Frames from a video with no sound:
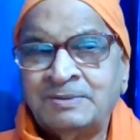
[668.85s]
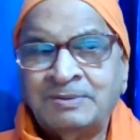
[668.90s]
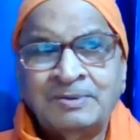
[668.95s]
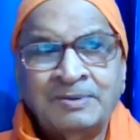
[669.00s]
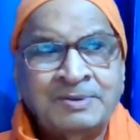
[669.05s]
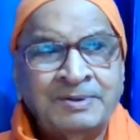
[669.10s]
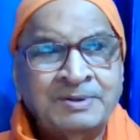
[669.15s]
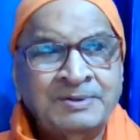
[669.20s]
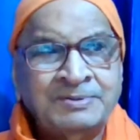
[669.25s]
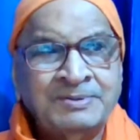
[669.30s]

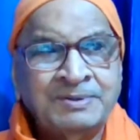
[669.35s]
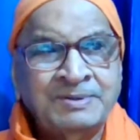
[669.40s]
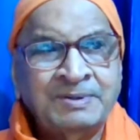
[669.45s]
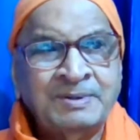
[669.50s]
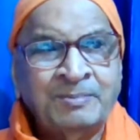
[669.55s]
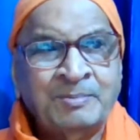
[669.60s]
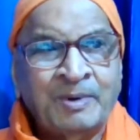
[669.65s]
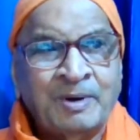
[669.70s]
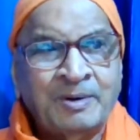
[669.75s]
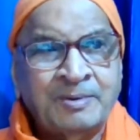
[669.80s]
So this
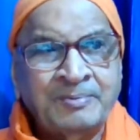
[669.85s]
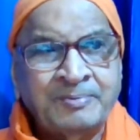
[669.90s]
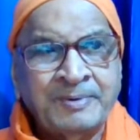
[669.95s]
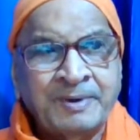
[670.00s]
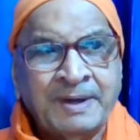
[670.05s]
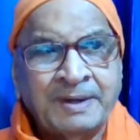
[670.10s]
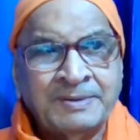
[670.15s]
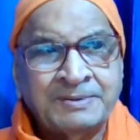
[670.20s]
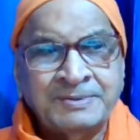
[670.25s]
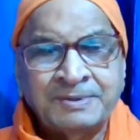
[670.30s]
is a
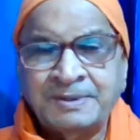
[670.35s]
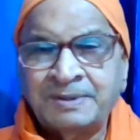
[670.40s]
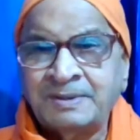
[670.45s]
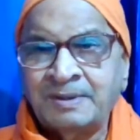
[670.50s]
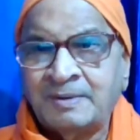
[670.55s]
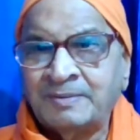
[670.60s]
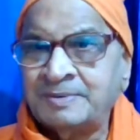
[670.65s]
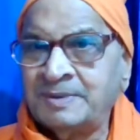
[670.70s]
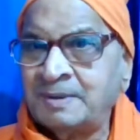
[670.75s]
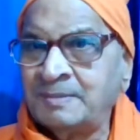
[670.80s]

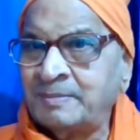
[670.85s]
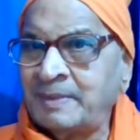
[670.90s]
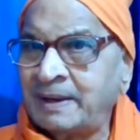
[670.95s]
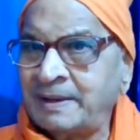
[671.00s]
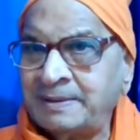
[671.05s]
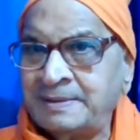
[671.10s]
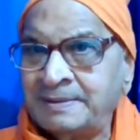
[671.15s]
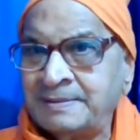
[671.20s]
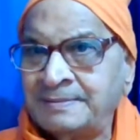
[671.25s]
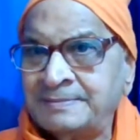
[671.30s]
modification of the
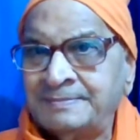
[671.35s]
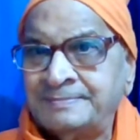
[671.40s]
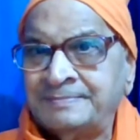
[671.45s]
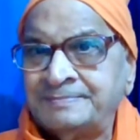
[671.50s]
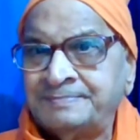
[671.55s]
mind.